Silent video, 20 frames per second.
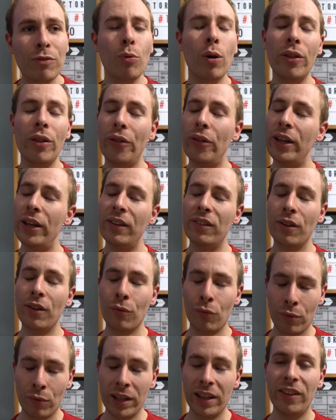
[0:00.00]
one of the things that
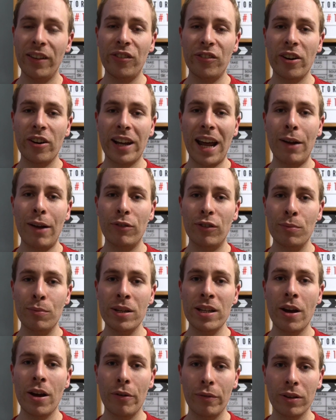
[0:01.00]
really stuck out to
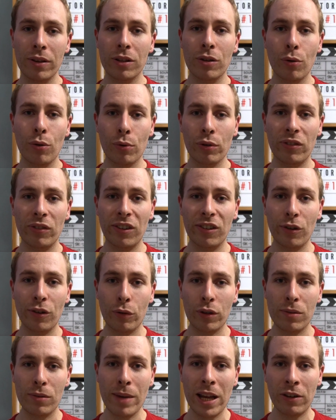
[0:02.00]
me over the course of this
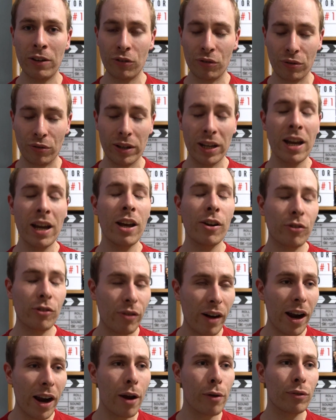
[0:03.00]
documentary.
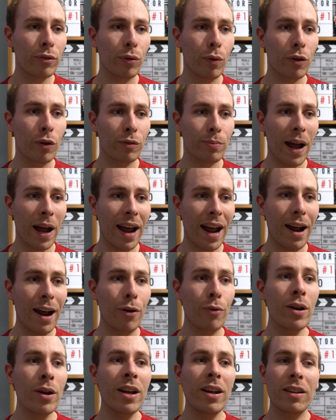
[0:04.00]
Trejo talks about
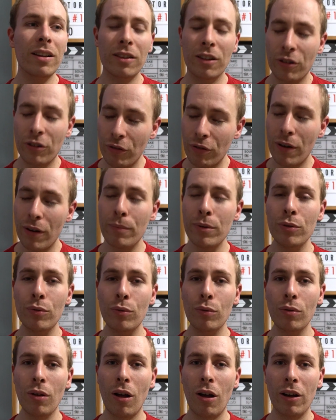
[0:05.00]
how the
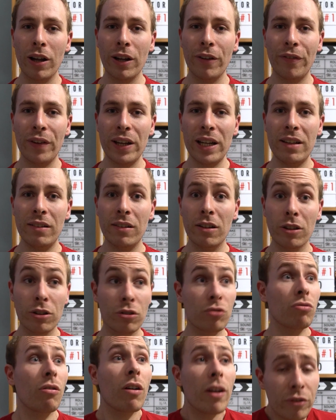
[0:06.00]
criminal life either
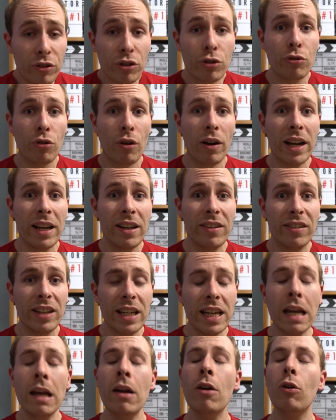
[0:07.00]
drives you
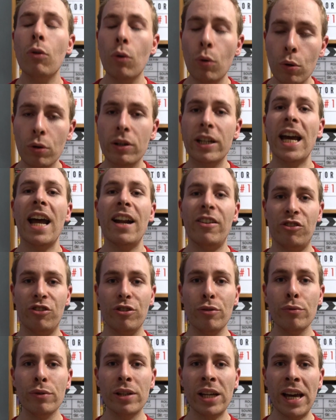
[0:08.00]
crazy or gets
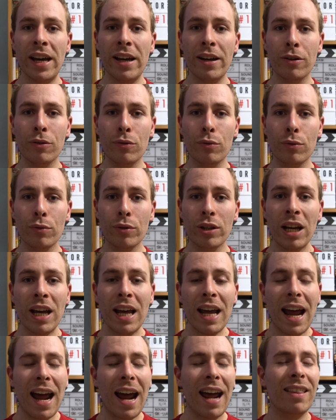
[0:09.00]
you killed.
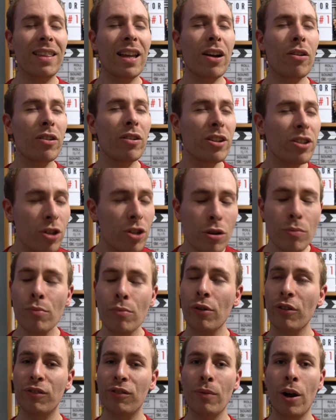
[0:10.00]
And there are
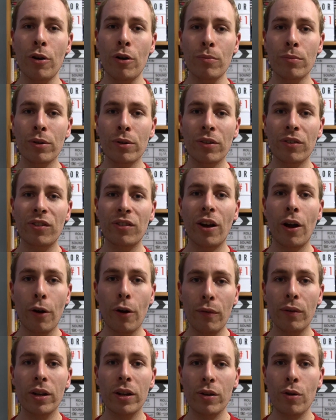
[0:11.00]
numerous moments
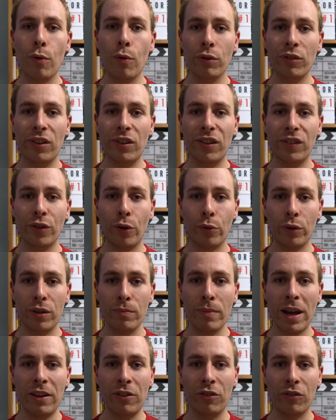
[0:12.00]
over the course of this
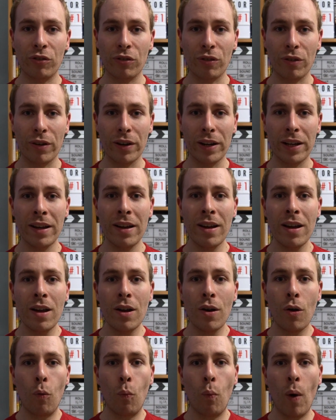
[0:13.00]
documentary
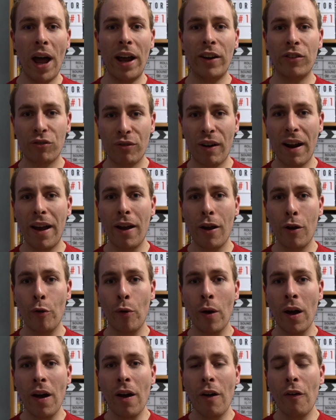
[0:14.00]
where
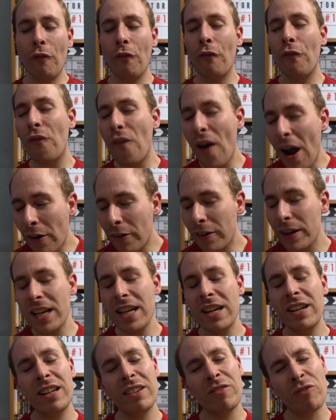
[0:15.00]
Trejo
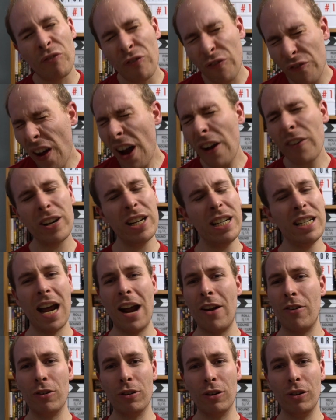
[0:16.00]
very, very
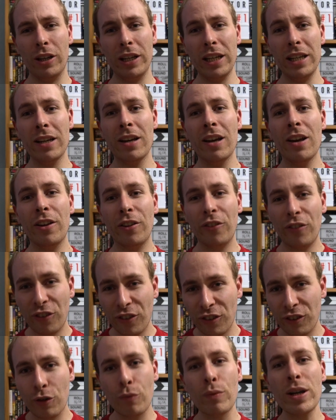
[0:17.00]
narrowly
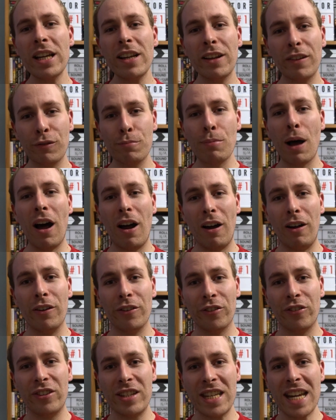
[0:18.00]
squeaks
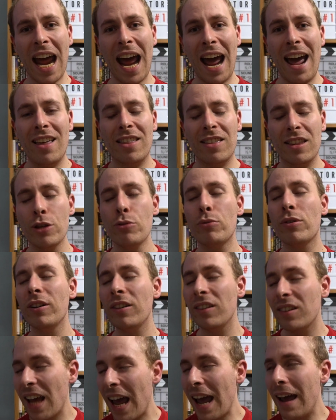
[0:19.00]
past death. You
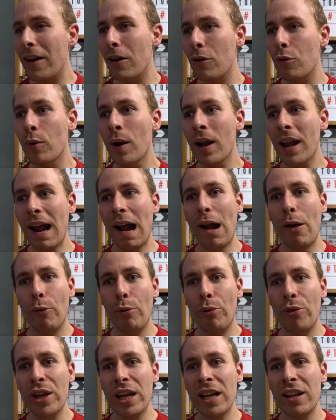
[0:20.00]
can tell how
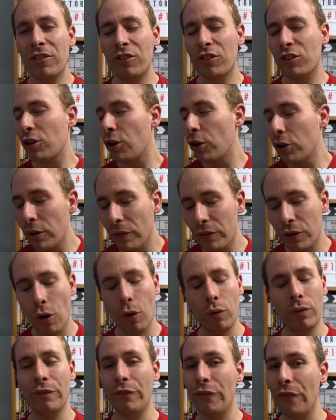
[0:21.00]
things could have
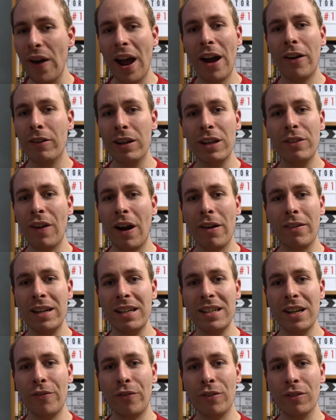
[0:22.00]
gone very, very
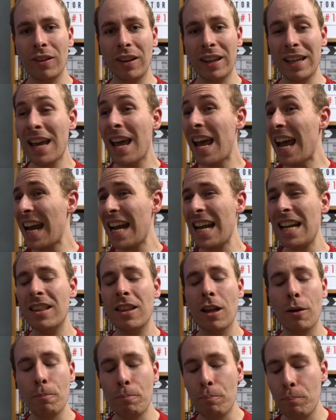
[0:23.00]
differently in
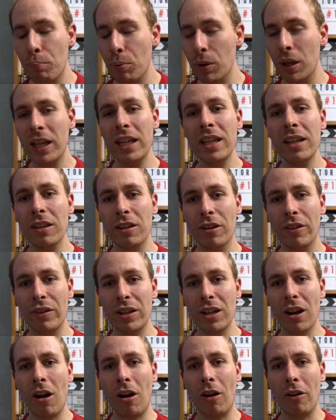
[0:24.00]
the blink of
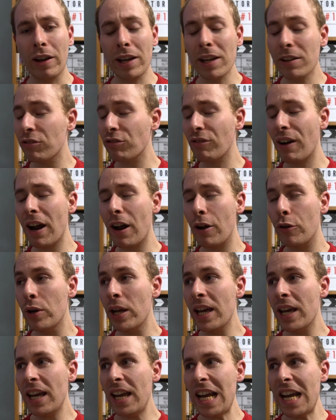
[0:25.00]
an eye. Trejo
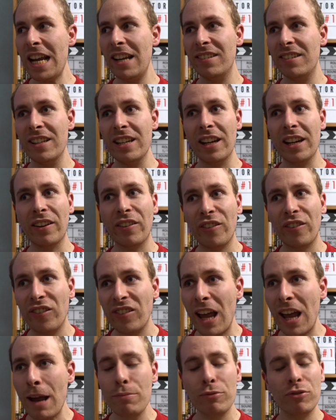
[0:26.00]
is an
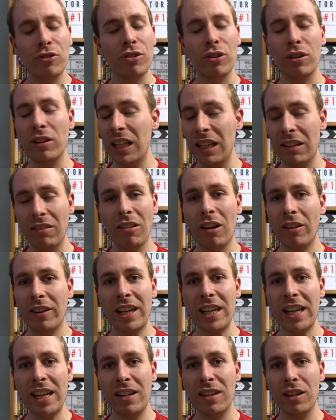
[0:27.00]
exceptionally
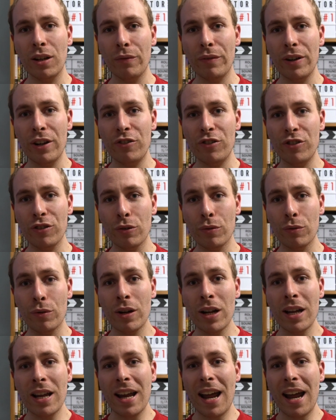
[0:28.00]
lucky individual,